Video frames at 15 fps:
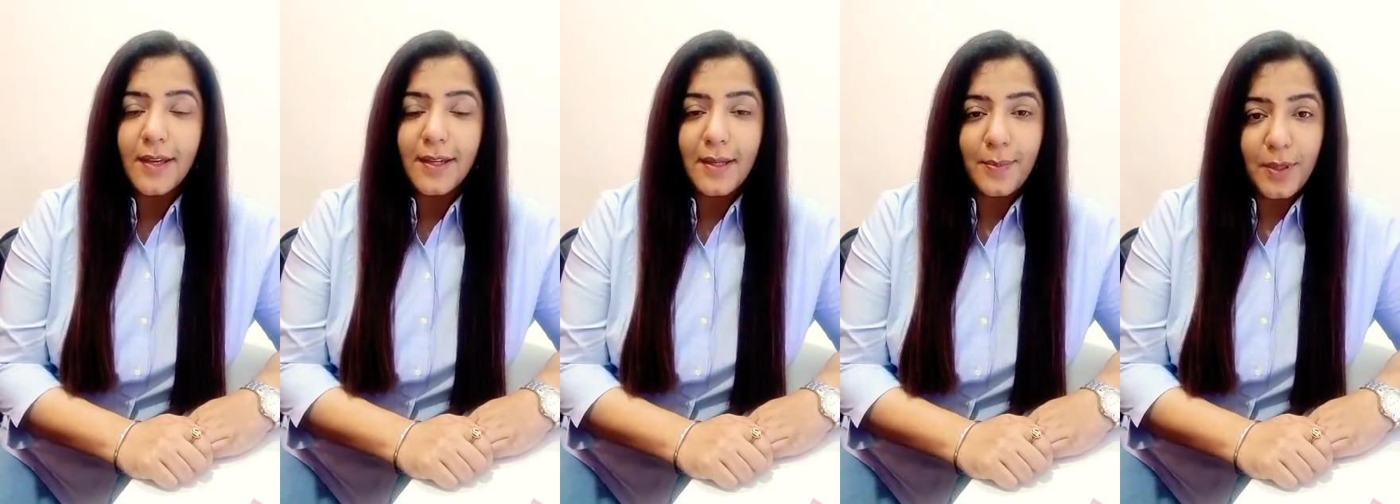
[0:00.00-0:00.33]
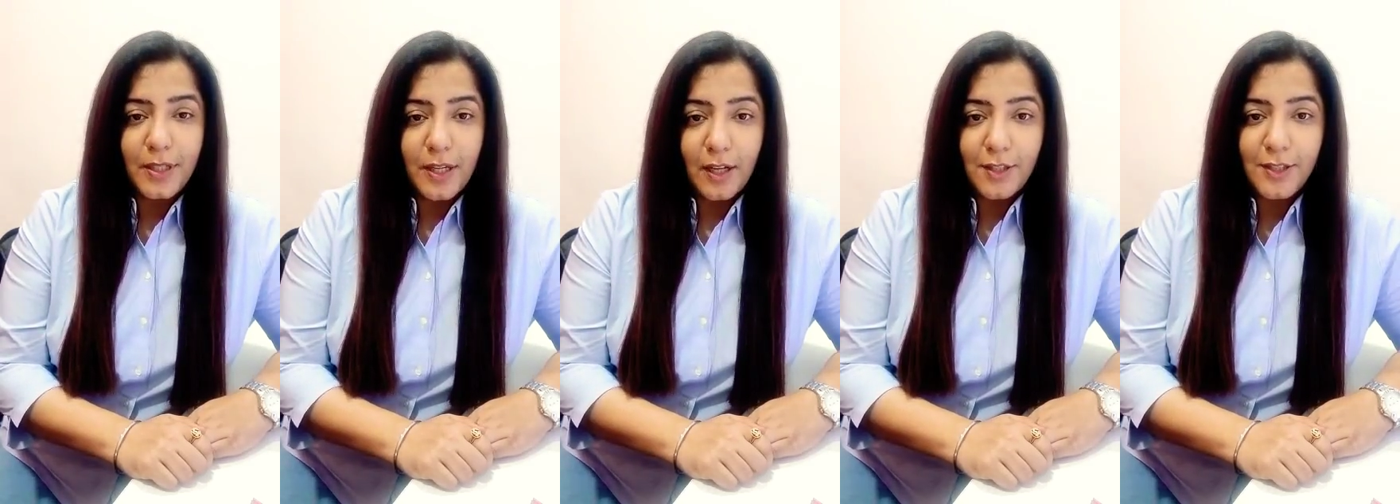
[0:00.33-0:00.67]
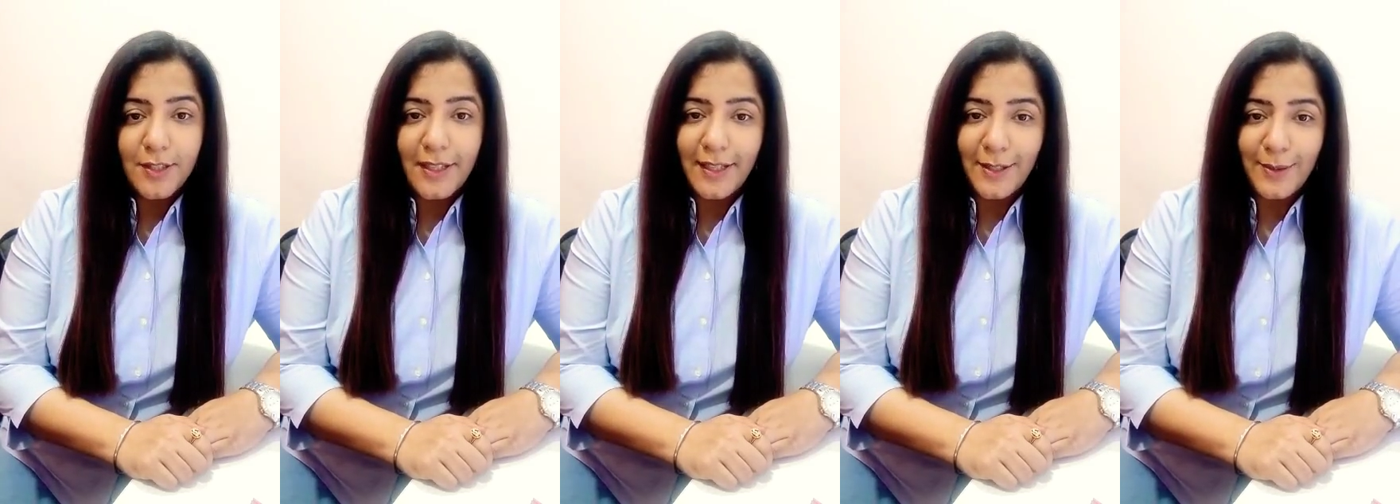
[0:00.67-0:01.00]
Keep in touch.
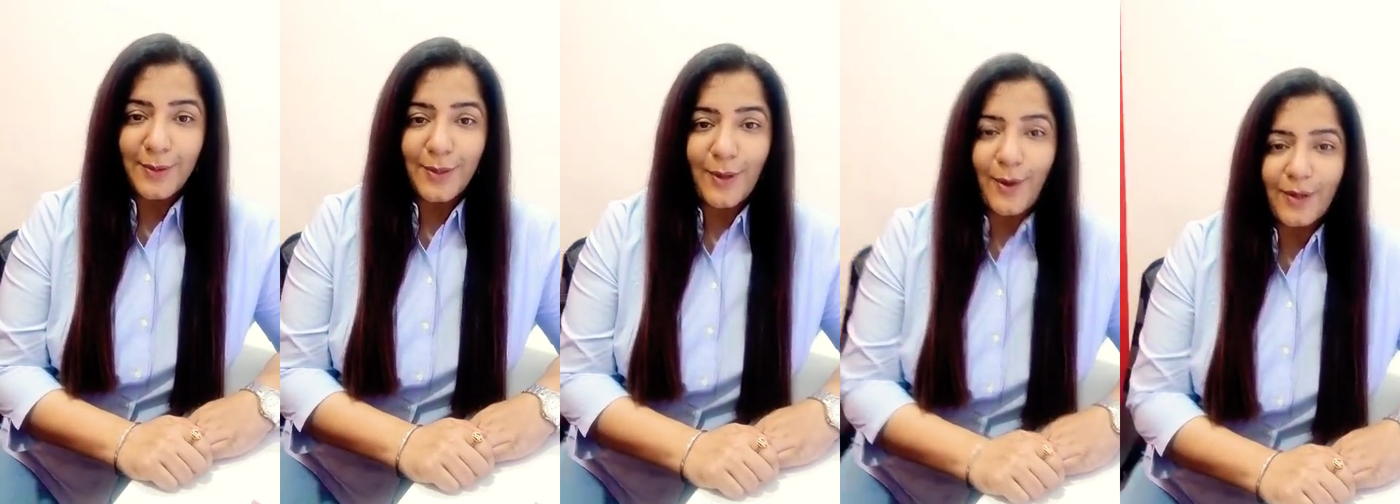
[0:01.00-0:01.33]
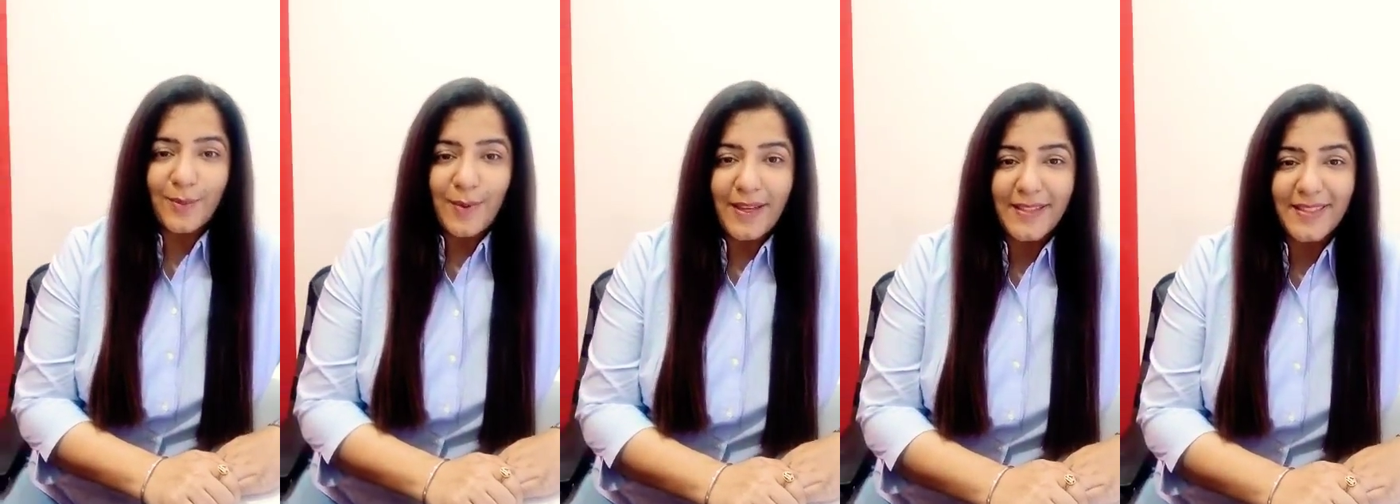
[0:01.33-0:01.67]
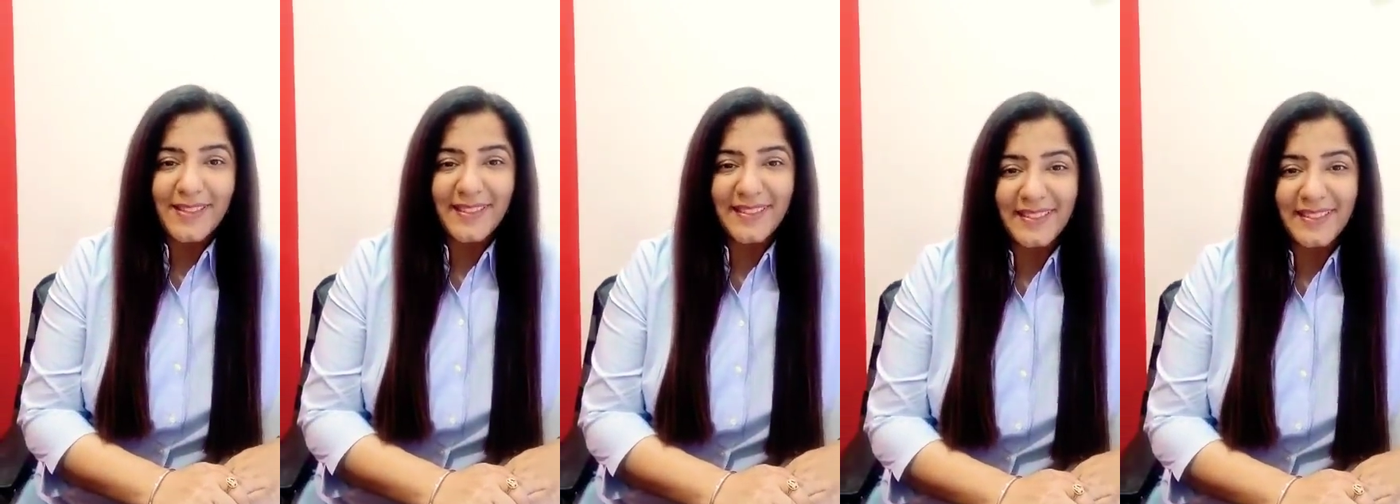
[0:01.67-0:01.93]
Stay tuned. All the best.